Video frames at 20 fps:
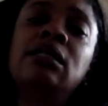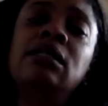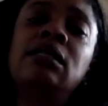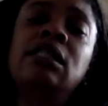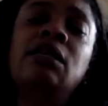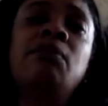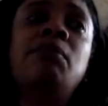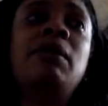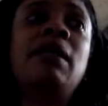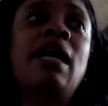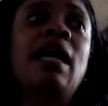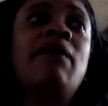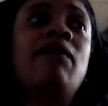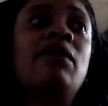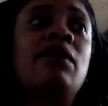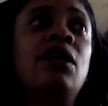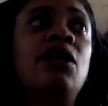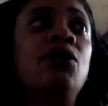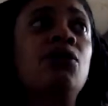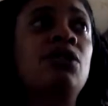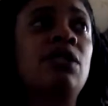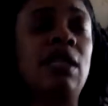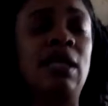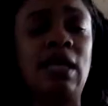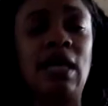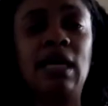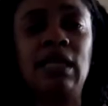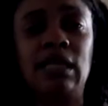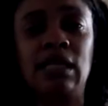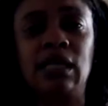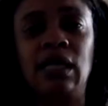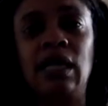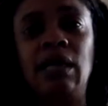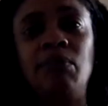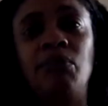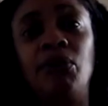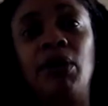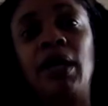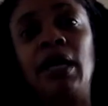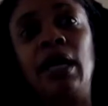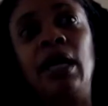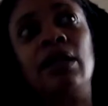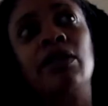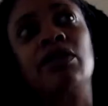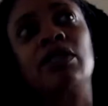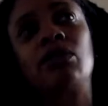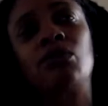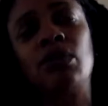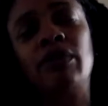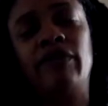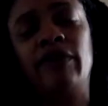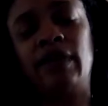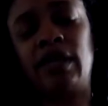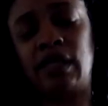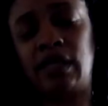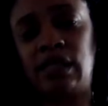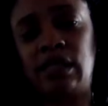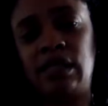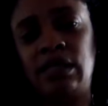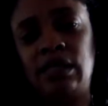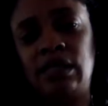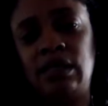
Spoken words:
to be able to go together and bring others with us.